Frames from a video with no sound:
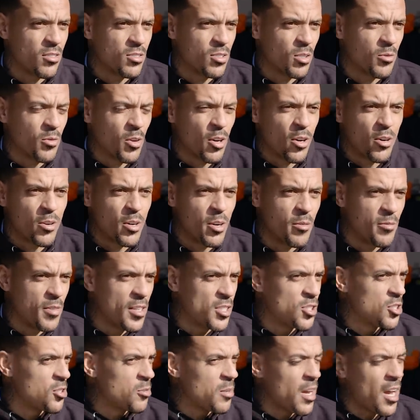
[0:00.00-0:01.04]
So for her to
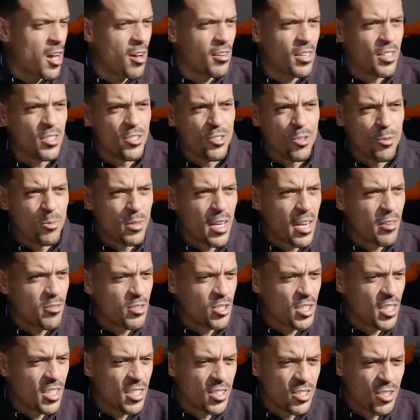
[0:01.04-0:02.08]
venture out and do whatever
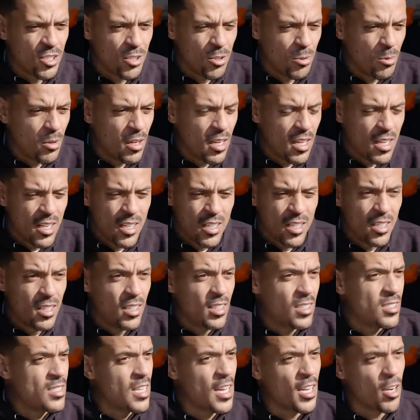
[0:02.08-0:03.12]
she can do,
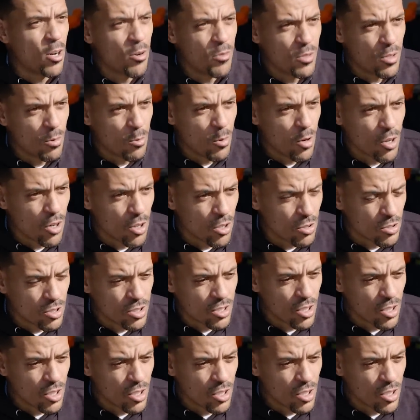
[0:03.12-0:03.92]
take over the world.